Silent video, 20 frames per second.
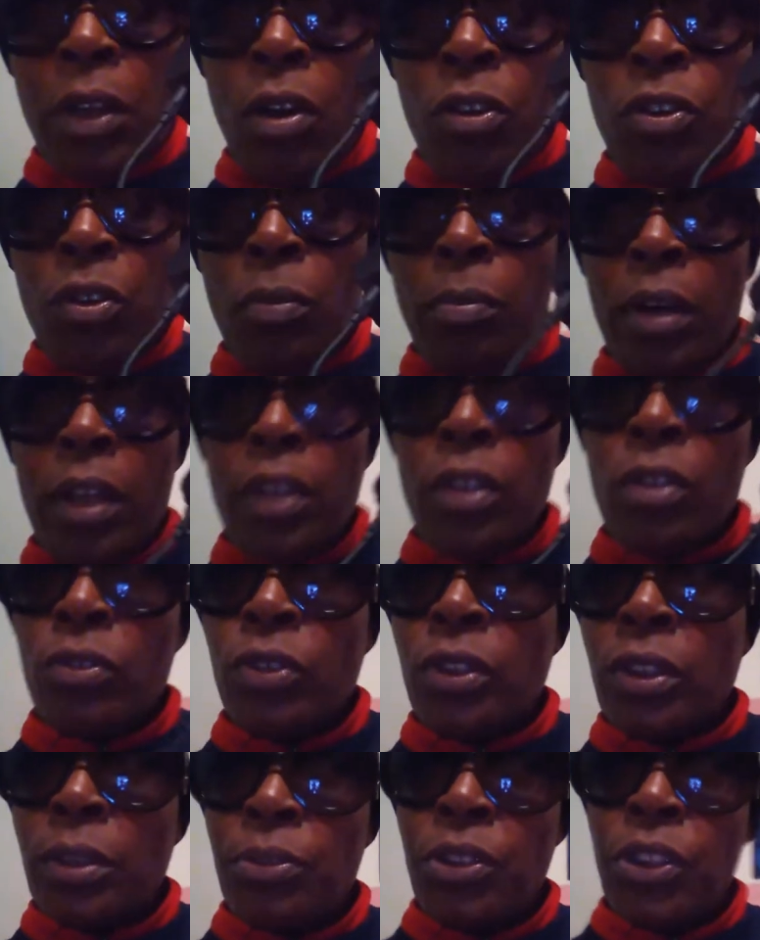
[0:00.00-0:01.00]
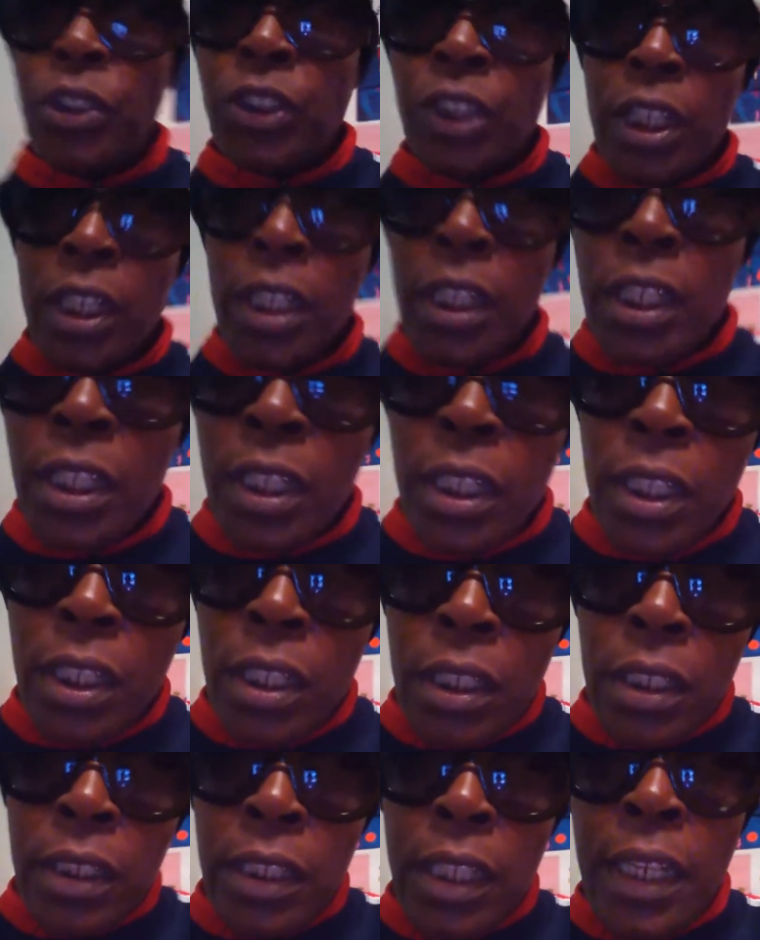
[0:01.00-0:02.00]
all your money on some shit
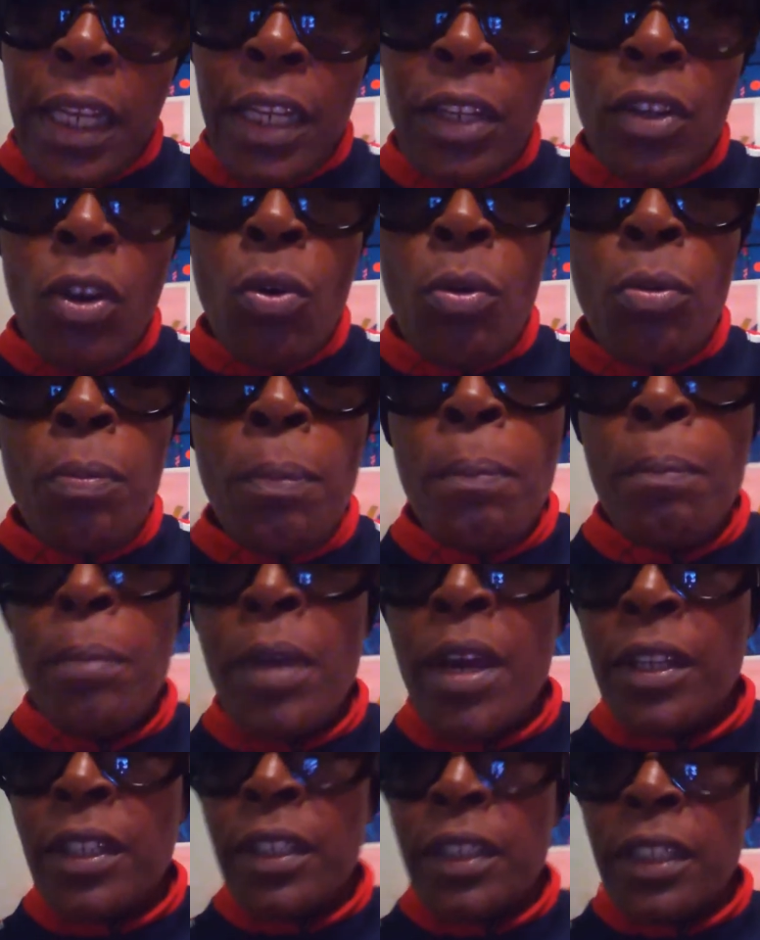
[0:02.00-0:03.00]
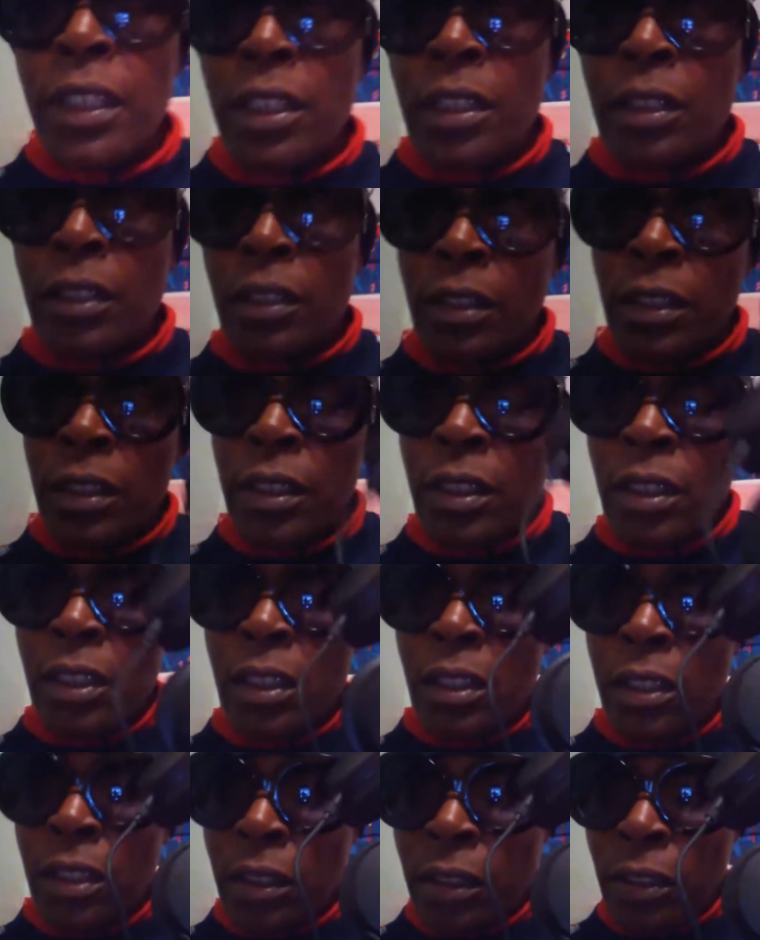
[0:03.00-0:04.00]
that ain't no better than
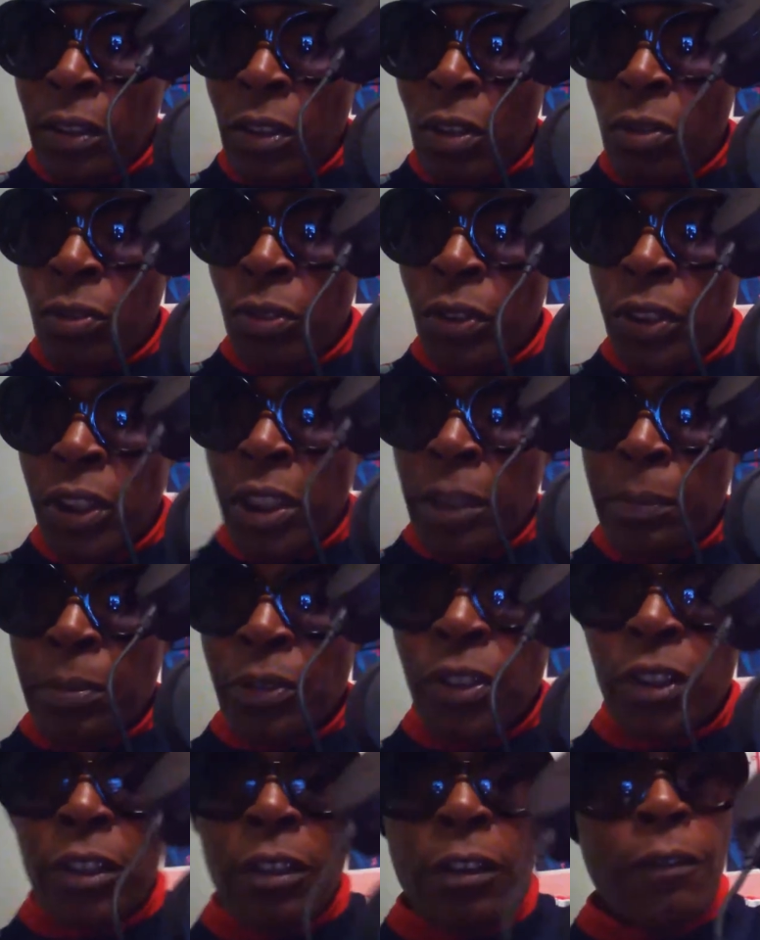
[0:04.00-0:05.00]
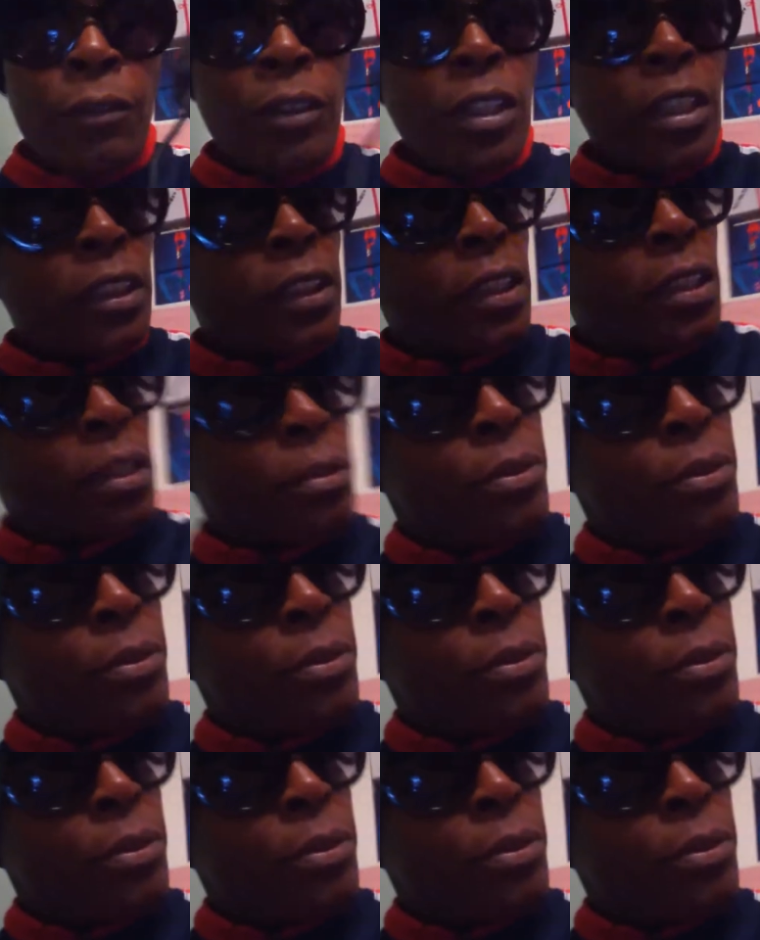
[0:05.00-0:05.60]
this, you know, cheaper stuff. You understand what